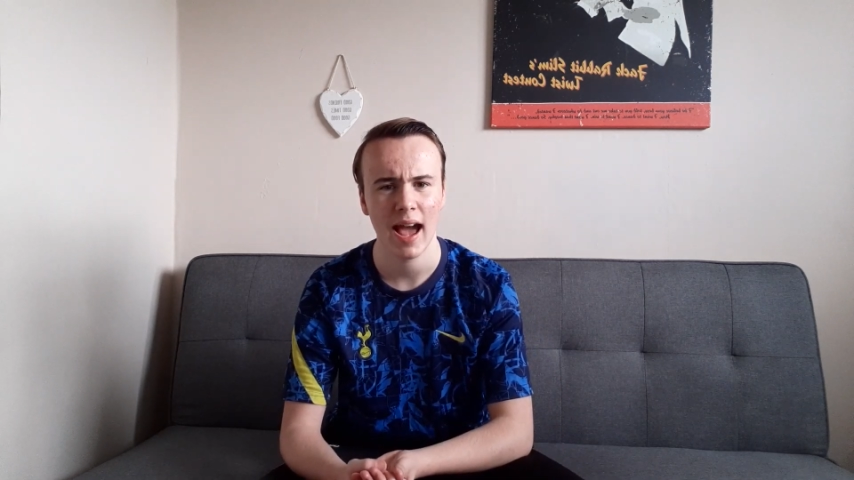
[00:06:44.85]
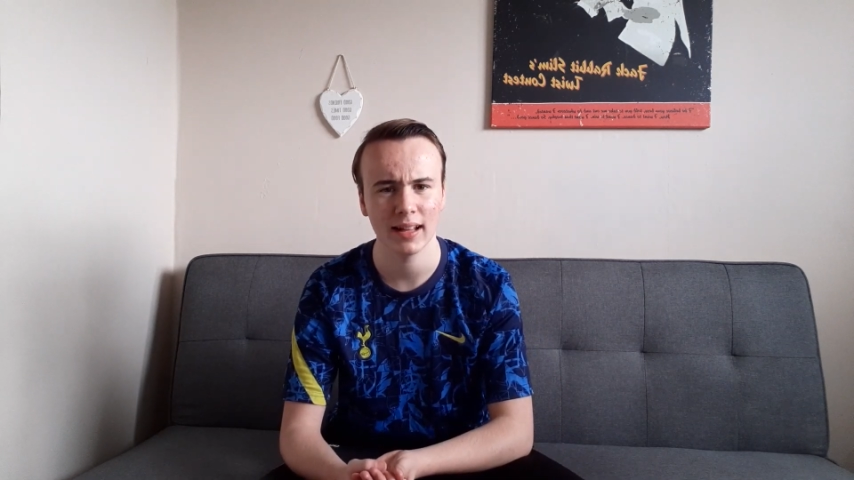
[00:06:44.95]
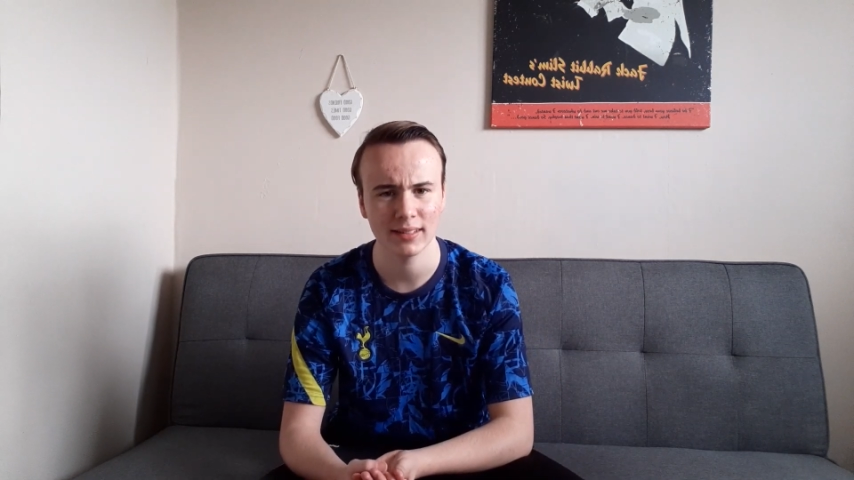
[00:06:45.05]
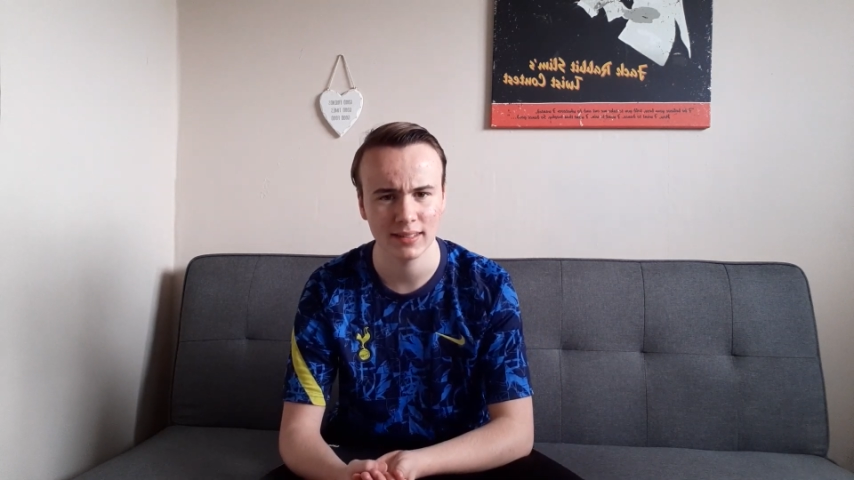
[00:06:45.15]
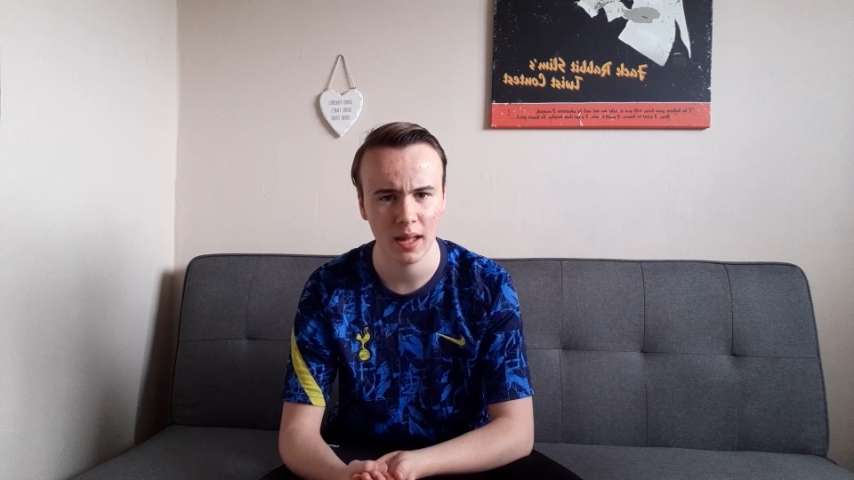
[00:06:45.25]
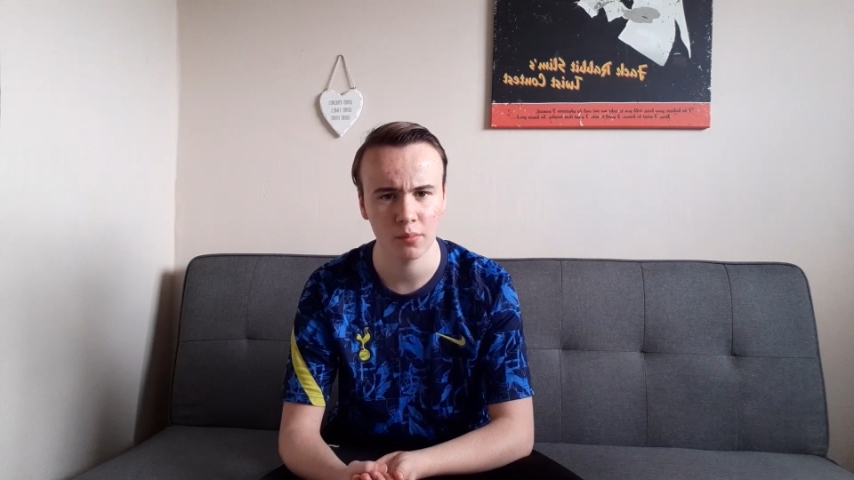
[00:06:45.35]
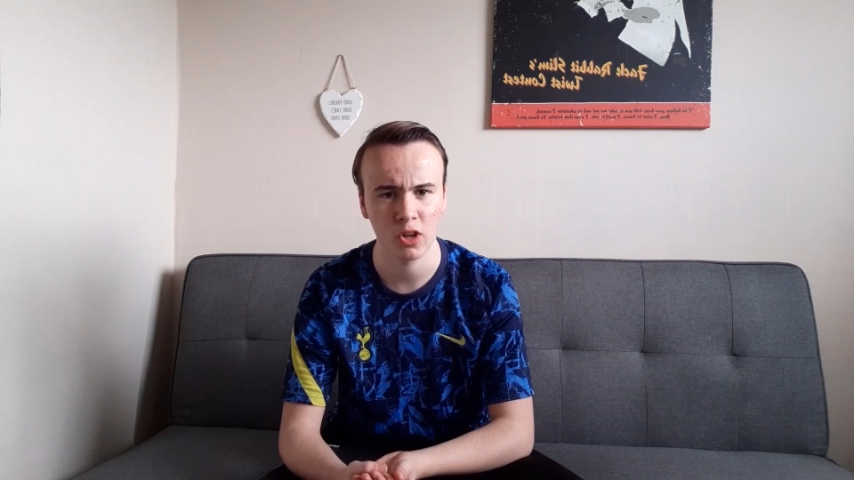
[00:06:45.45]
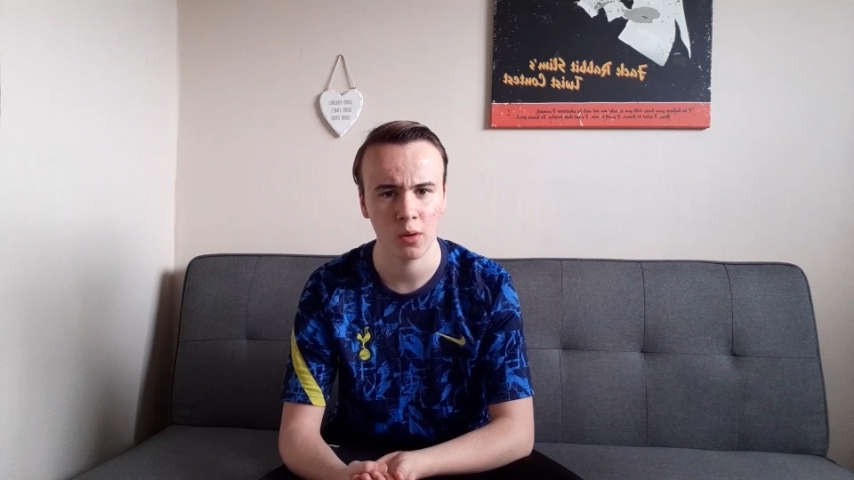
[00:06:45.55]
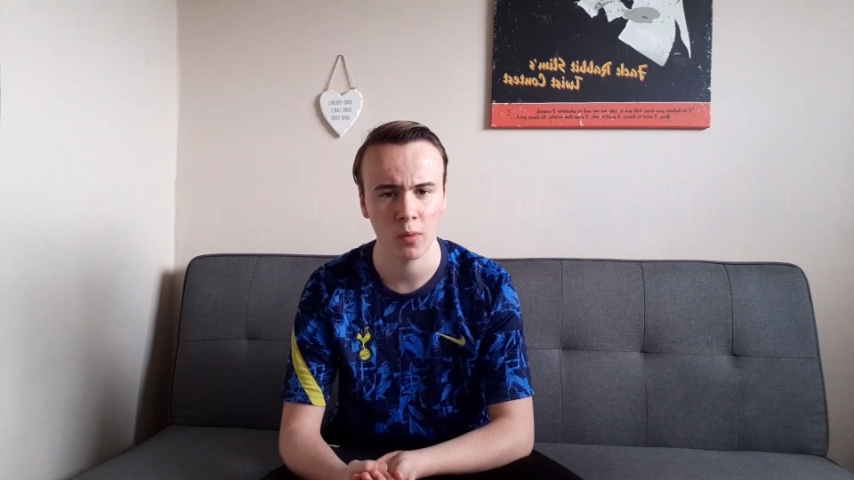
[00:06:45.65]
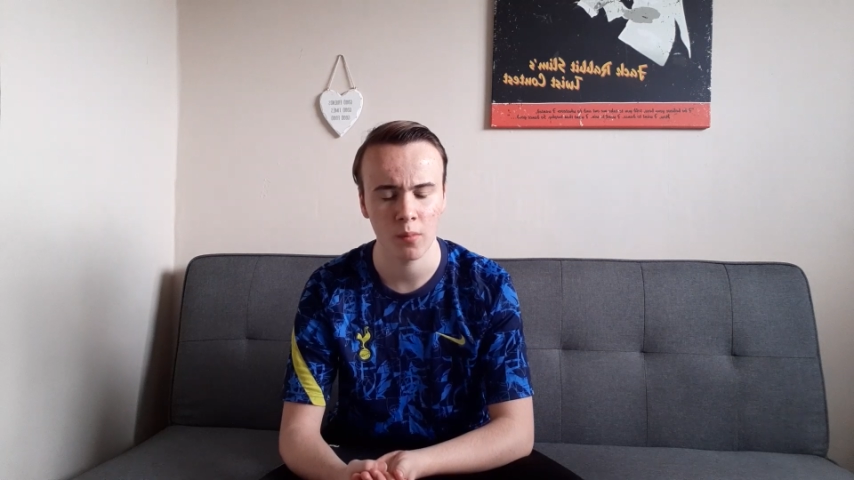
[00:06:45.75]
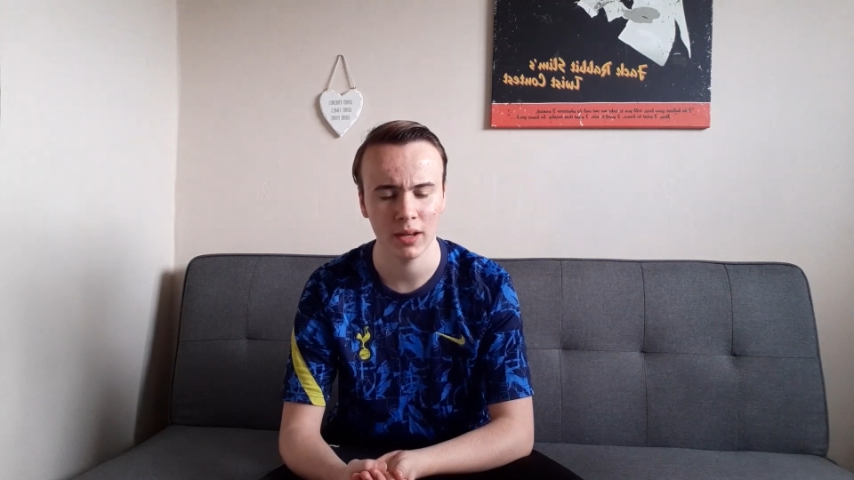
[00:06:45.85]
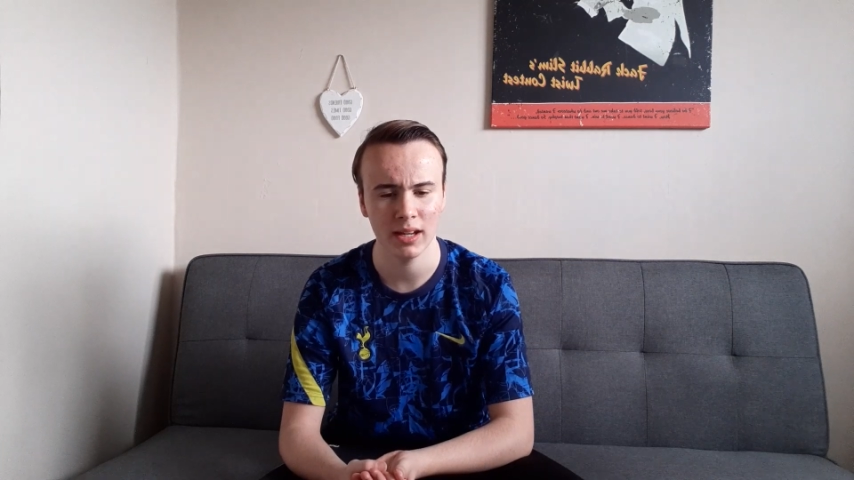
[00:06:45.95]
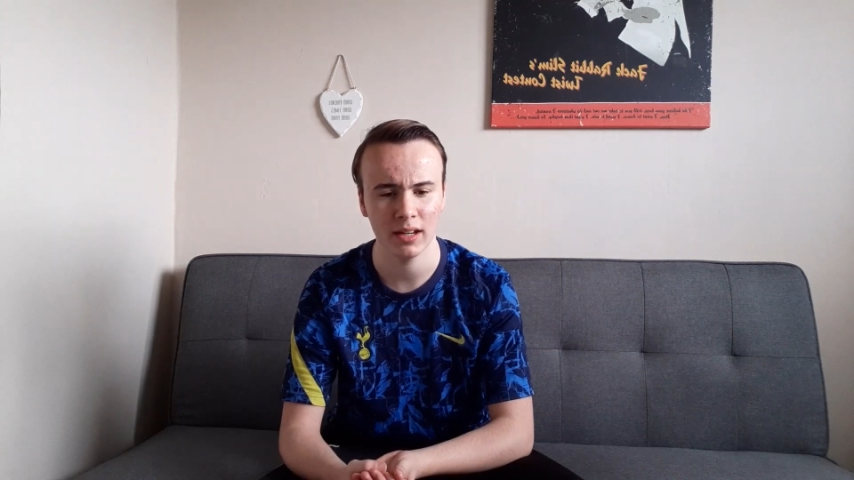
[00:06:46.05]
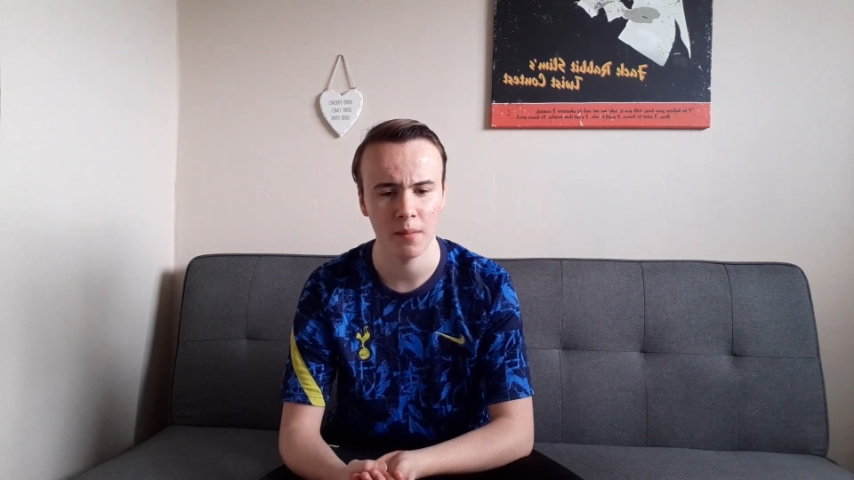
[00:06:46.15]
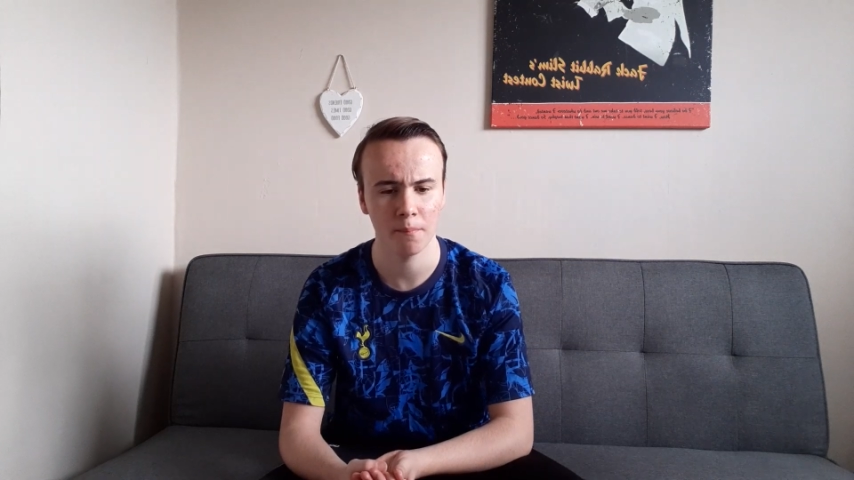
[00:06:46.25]
and stepped up when we
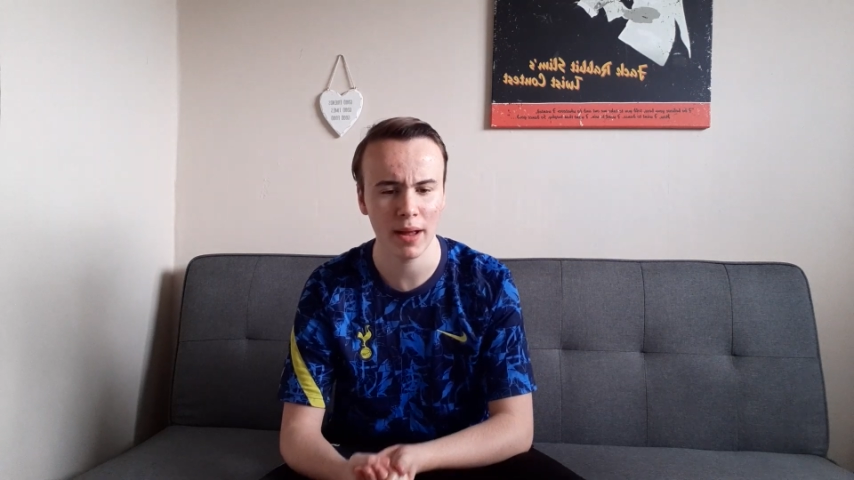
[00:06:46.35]
need them.